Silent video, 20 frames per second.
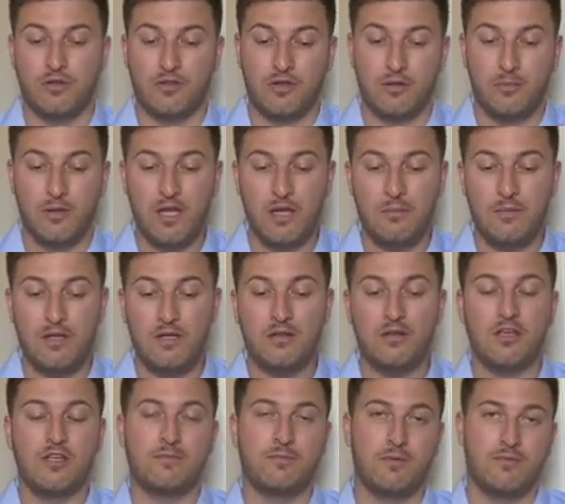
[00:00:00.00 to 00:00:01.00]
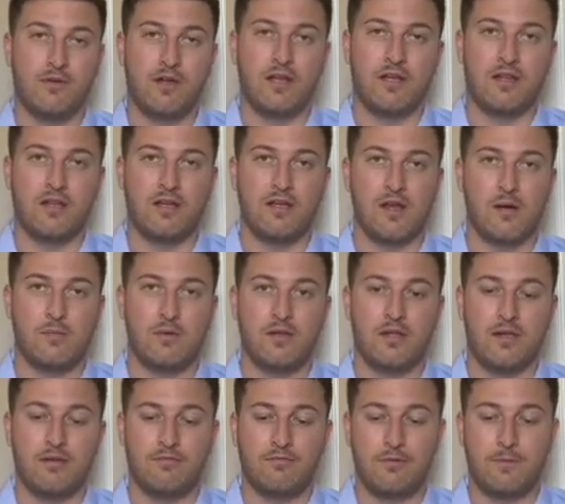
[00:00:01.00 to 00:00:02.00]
payment, thus providing the debt relief.